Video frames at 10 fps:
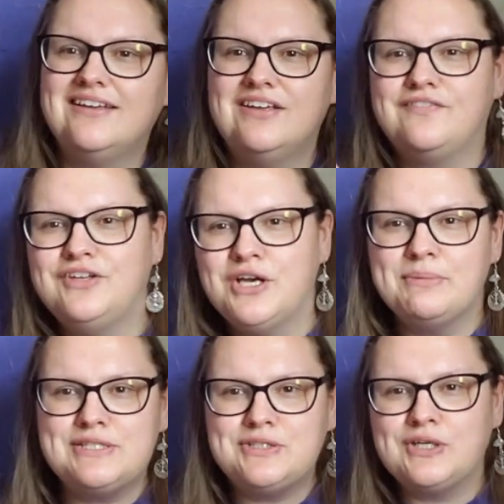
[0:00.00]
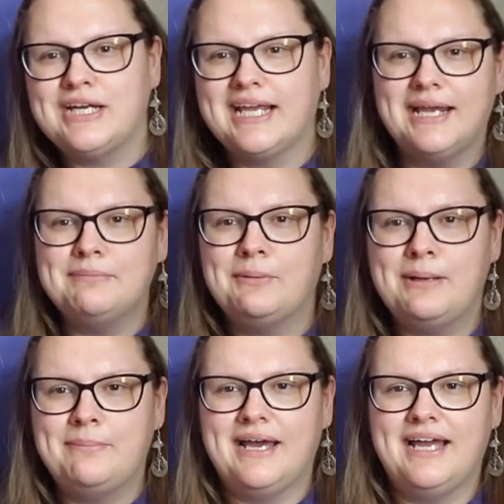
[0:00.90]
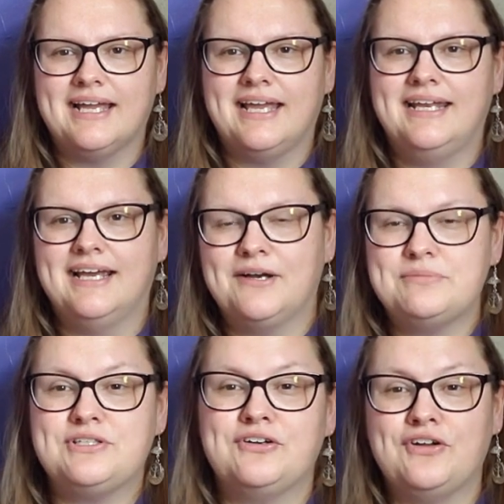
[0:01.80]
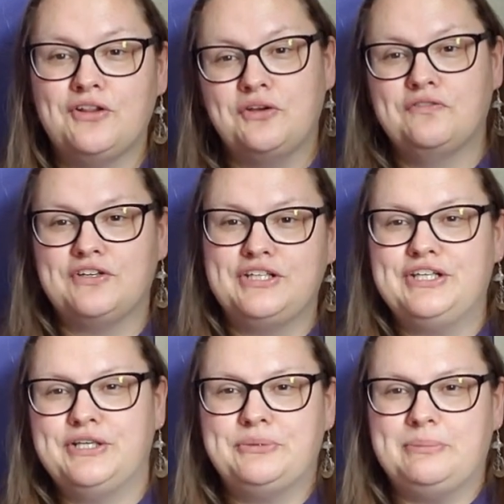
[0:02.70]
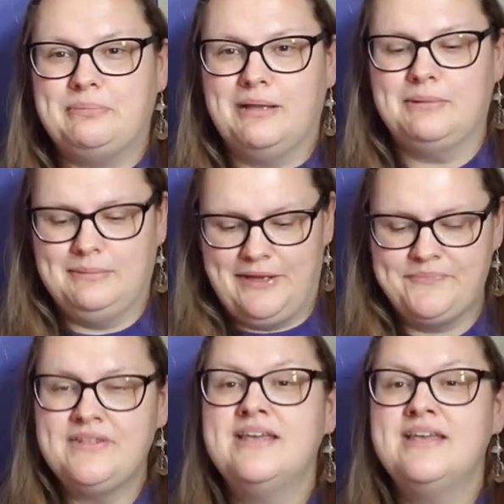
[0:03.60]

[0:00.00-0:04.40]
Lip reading: if you know my story, I gained my weight back and now I'm starting all over, you know, blah, blah, blah.